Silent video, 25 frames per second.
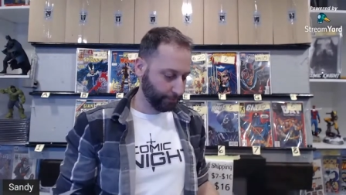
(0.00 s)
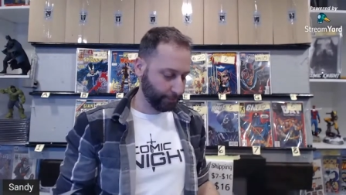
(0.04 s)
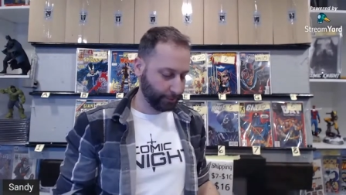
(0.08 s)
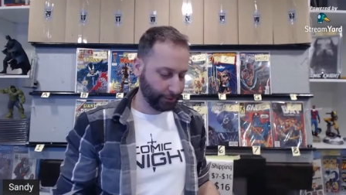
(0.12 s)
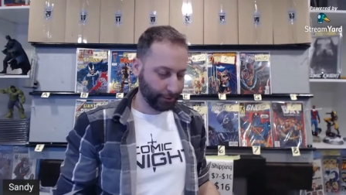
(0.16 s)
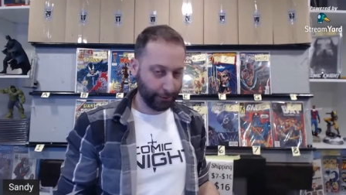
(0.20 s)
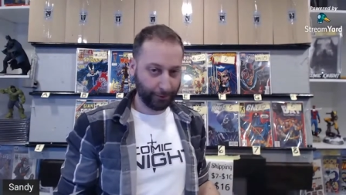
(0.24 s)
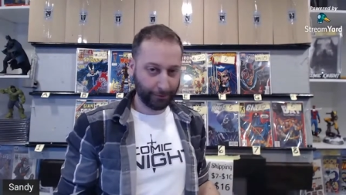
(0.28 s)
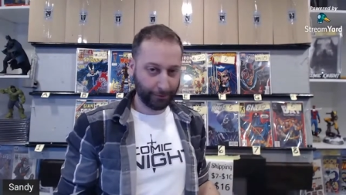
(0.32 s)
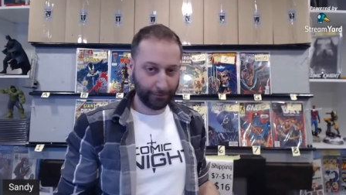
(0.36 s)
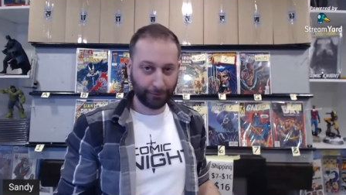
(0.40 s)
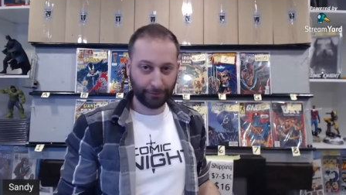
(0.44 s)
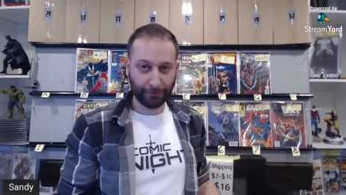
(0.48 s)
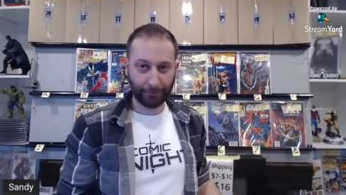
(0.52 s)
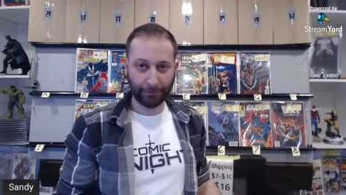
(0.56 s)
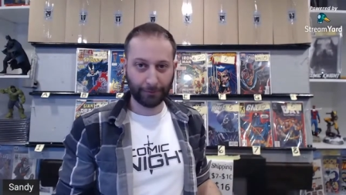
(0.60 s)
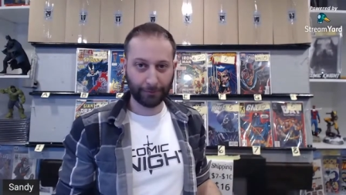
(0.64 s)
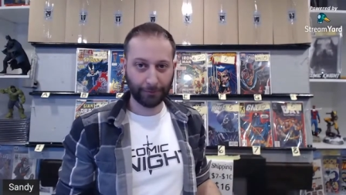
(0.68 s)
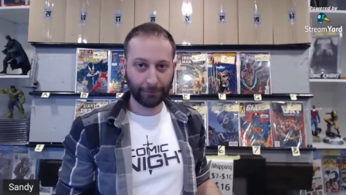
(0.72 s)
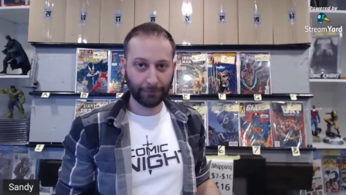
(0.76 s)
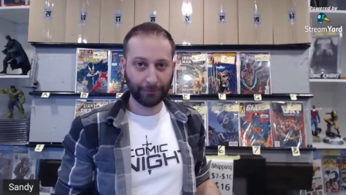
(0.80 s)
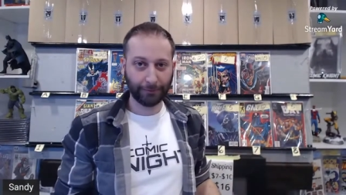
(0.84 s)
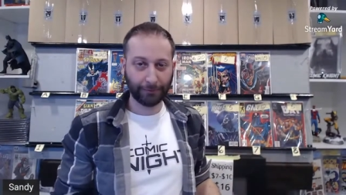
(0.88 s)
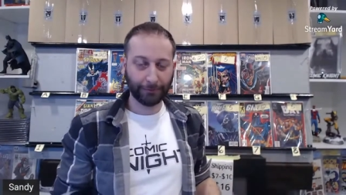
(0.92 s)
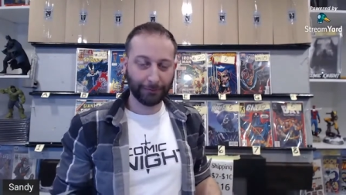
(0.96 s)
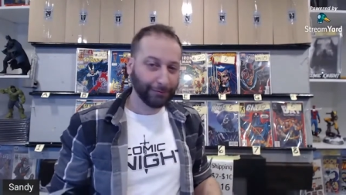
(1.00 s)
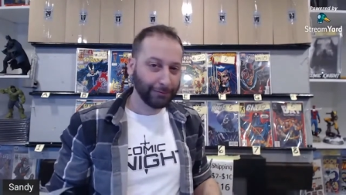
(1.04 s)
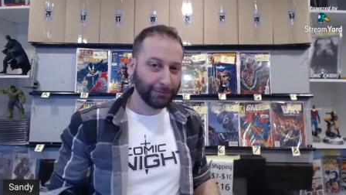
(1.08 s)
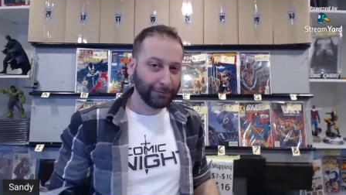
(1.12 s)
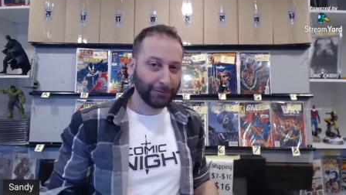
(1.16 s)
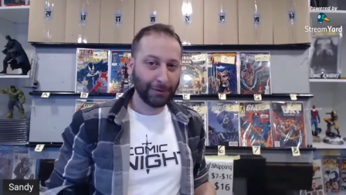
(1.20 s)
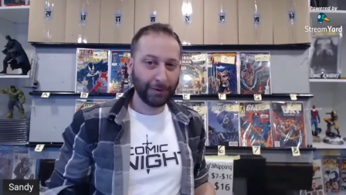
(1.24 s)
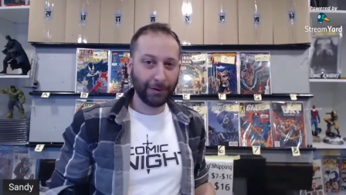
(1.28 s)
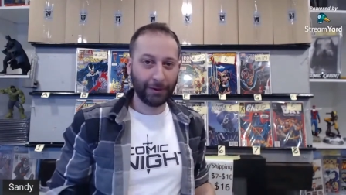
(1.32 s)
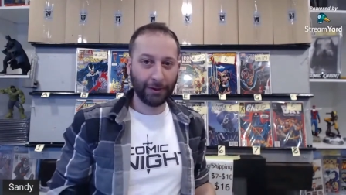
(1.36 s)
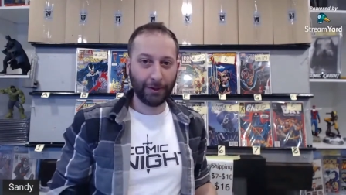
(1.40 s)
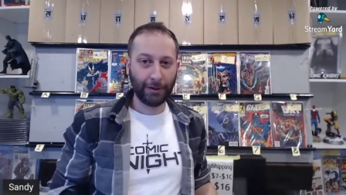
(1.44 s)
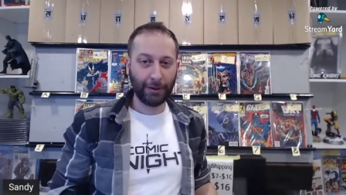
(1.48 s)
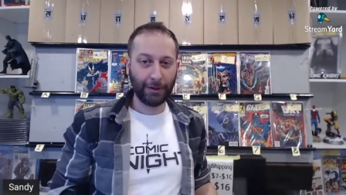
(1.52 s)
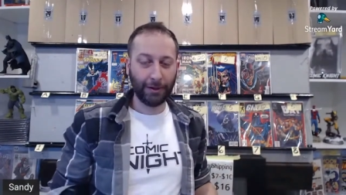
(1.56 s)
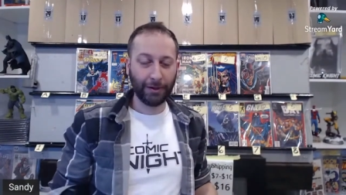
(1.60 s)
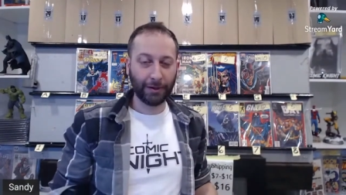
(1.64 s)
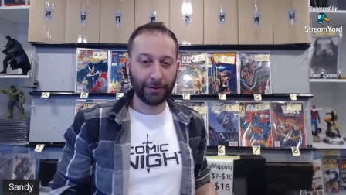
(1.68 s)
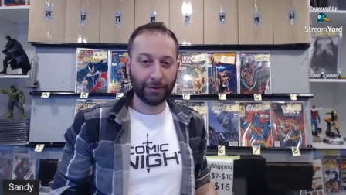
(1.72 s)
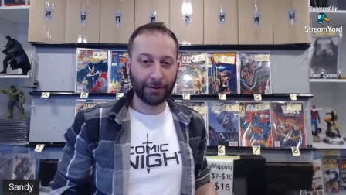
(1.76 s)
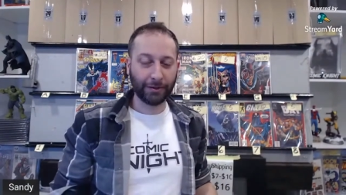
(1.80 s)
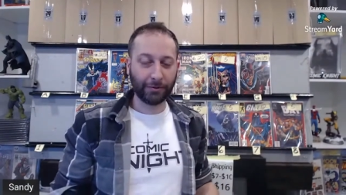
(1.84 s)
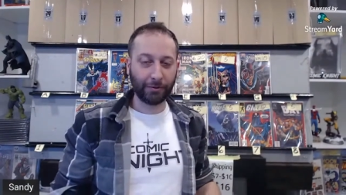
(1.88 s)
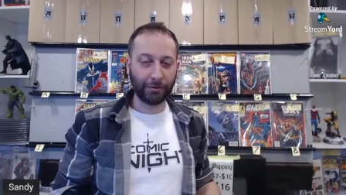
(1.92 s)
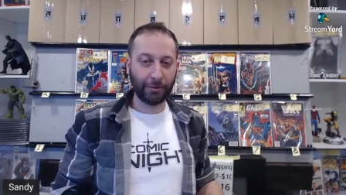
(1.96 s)
So in
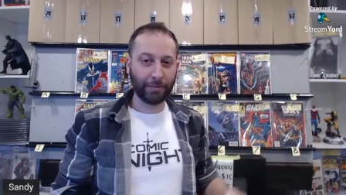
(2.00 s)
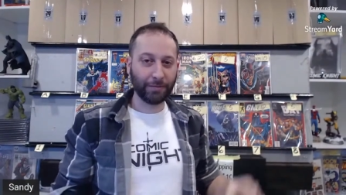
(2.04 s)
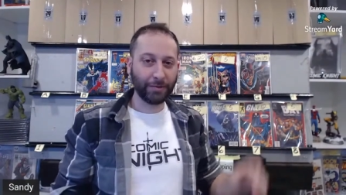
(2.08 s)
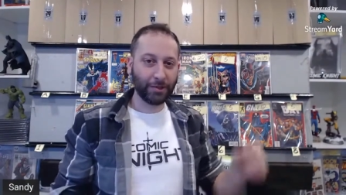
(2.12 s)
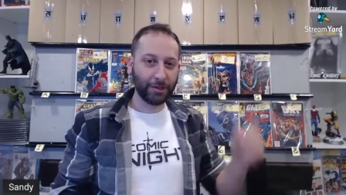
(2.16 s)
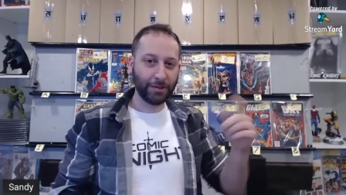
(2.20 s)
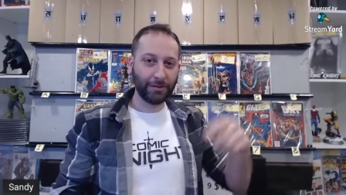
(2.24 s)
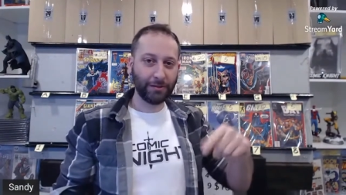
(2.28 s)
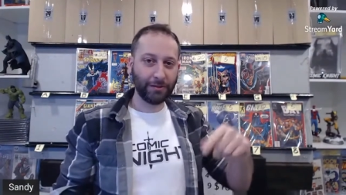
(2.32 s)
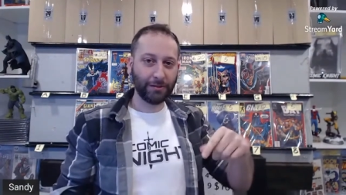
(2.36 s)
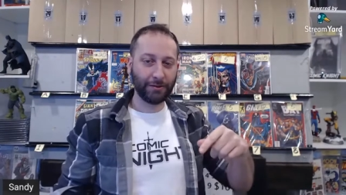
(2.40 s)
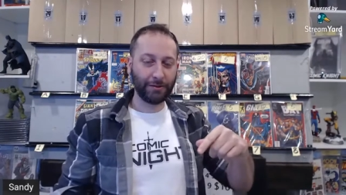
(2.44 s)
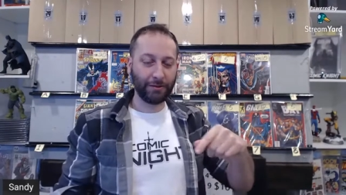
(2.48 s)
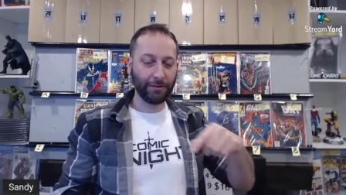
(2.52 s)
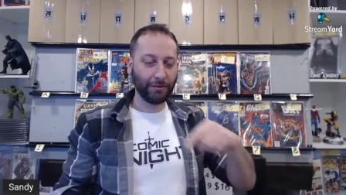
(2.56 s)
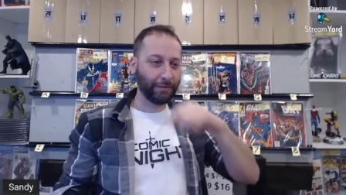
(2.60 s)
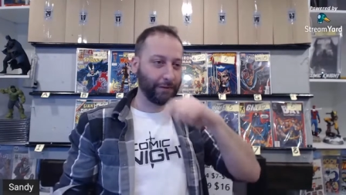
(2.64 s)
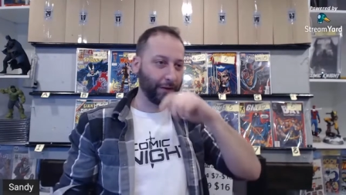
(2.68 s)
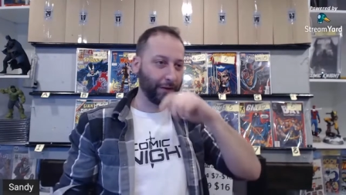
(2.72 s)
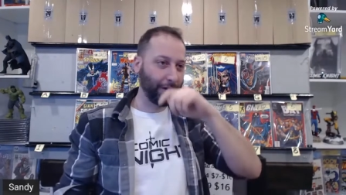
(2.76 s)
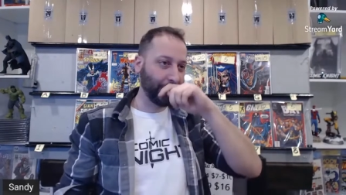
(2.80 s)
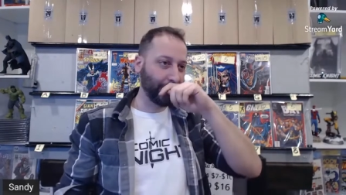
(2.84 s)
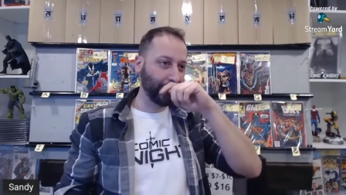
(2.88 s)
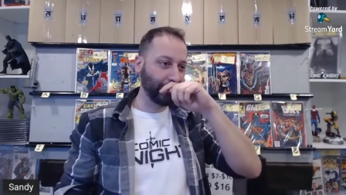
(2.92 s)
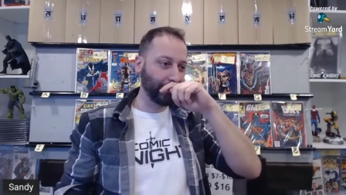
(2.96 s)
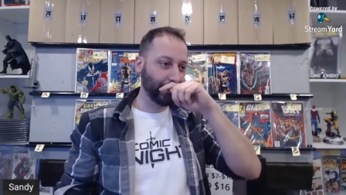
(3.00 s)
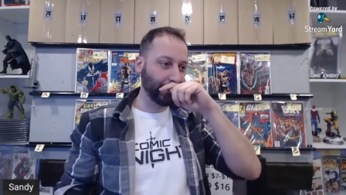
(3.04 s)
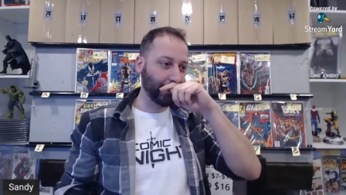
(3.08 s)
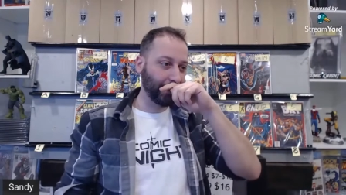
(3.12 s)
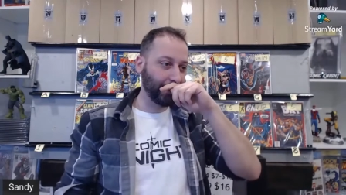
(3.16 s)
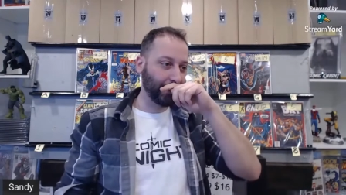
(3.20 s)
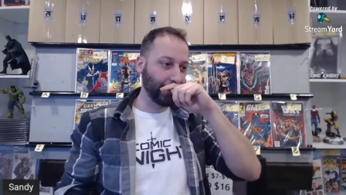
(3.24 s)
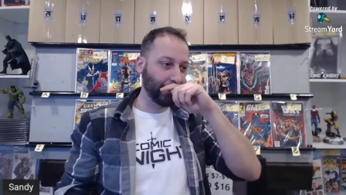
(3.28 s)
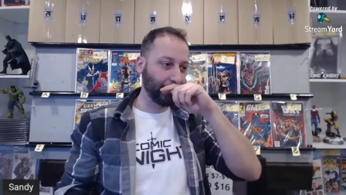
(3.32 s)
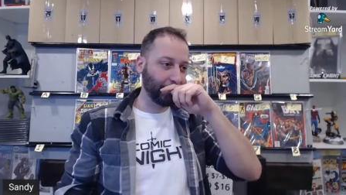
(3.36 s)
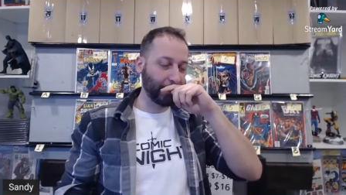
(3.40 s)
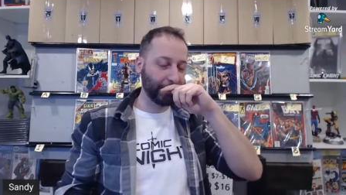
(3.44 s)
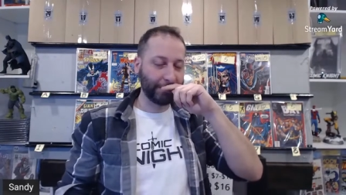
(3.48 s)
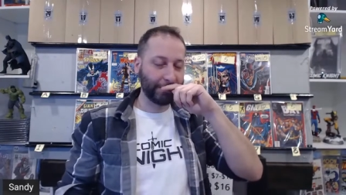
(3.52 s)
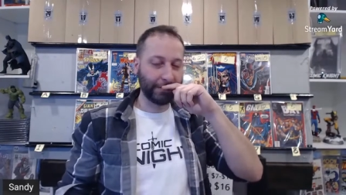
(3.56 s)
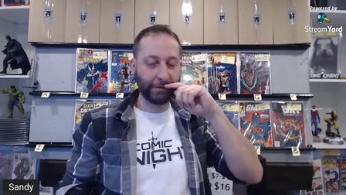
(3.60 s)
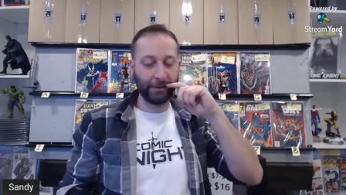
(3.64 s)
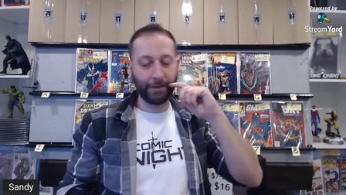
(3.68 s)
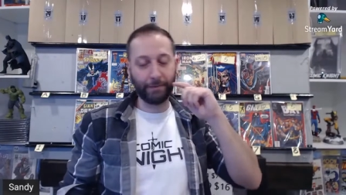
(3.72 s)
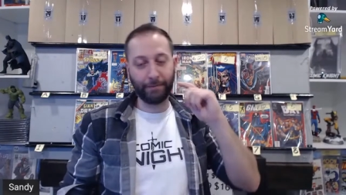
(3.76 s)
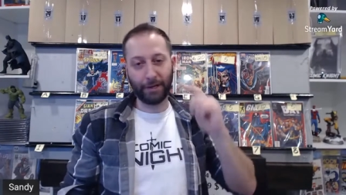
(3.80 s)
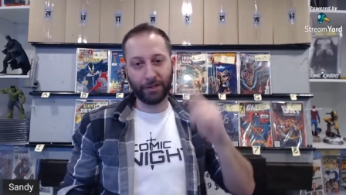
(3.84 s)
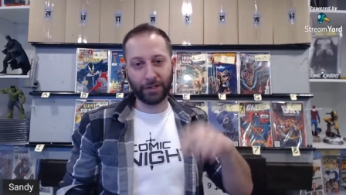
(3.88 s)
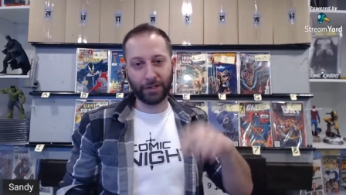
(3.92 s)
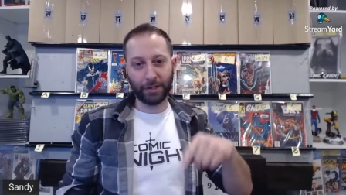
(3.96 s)
the description, you'll find uh,
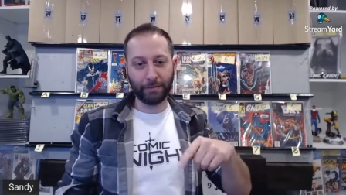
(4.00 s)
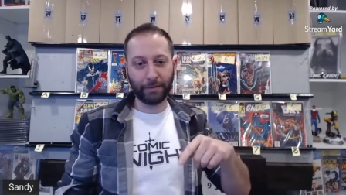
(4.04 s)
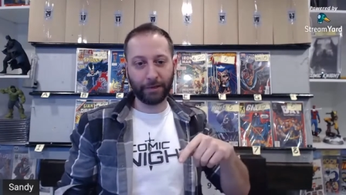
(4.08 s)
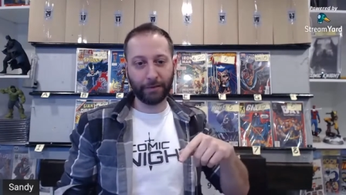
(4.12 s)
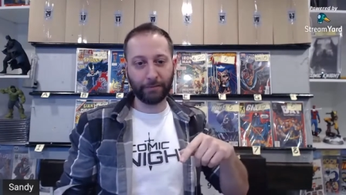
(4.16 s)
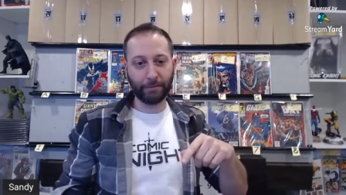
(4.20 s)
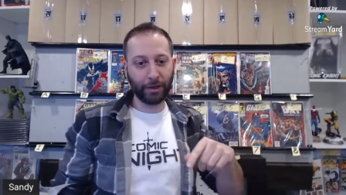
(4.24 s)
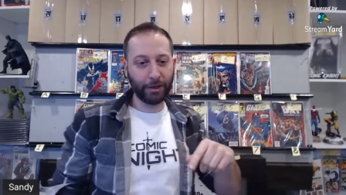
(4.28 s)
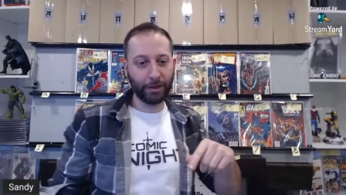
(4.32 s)
basically my shipping